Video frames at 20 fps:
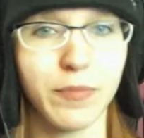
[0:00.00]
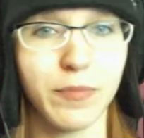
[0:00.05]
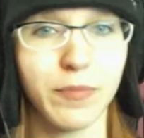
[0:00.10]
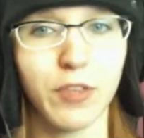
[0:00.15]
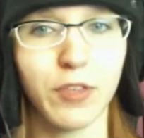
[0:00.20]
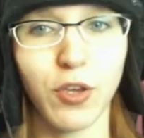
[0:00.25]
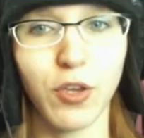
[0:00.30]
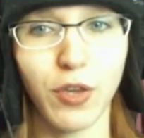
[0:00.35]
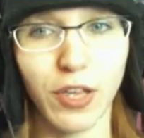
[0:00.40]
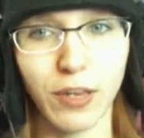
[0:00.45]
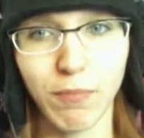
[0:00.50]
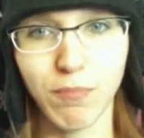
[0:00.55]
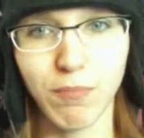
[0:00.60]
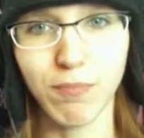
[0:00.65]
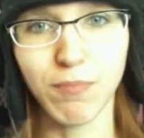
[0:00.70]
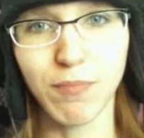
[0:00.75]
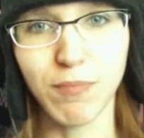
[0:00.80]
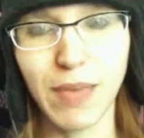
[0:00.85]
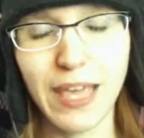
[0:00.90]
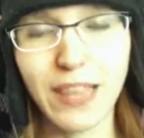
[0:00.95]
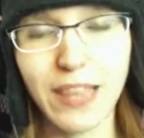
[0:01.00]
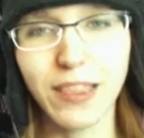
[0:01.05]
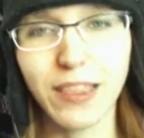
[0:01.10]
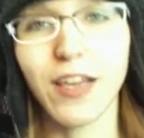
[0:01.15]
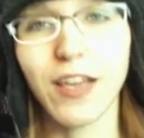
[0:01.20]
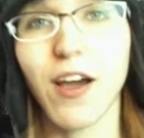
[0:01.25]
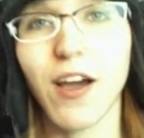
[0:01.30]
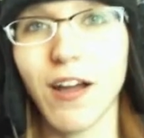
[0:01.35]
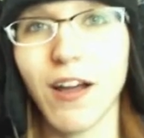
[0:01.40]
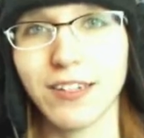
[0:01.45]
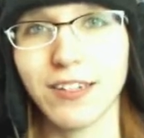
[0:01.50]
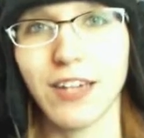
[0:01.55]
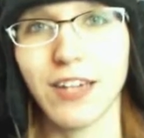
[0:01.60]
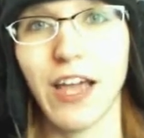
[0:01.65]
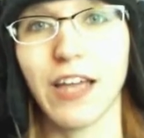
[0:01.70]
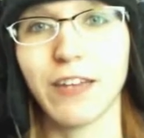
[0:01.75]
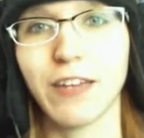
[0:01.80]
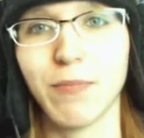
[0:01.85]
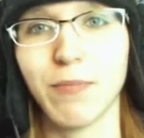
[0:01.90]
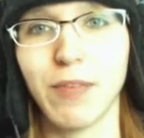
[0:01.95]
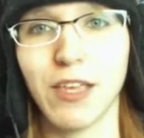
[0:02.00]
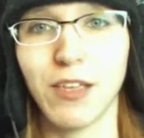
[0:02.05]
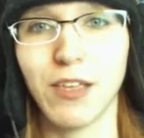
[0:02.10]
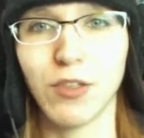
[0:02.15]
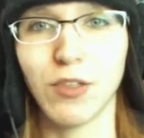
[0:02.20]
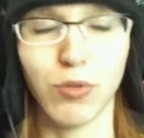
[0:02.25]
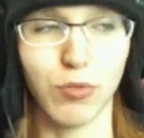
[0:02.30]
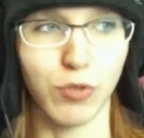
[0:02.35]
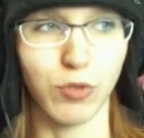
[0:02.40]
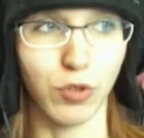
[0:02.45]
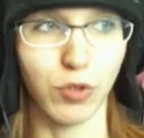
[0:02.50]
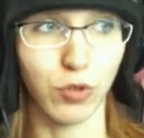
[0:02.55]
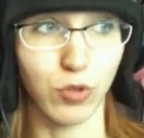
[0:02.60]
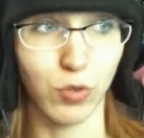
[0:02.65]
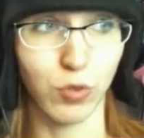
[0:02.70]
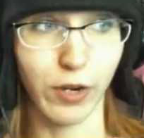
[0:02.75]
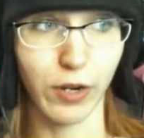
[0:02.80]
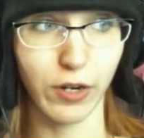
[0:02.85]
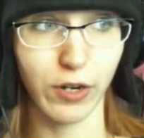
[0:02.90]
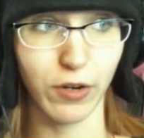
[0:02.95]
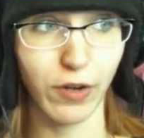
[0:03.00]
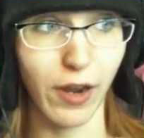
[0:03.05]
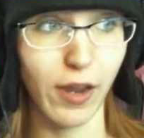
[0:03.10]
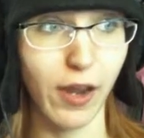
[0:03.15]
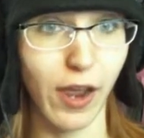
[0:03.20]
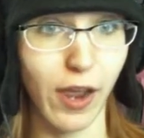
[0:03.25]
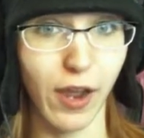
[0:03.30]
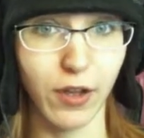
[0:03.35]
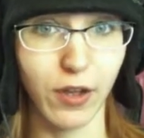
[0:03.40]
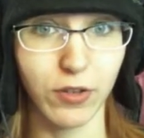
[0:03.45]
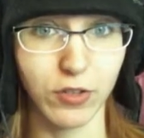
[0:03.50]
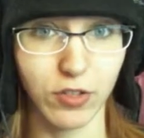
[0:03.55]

you can mainly contact me through Twitter right now.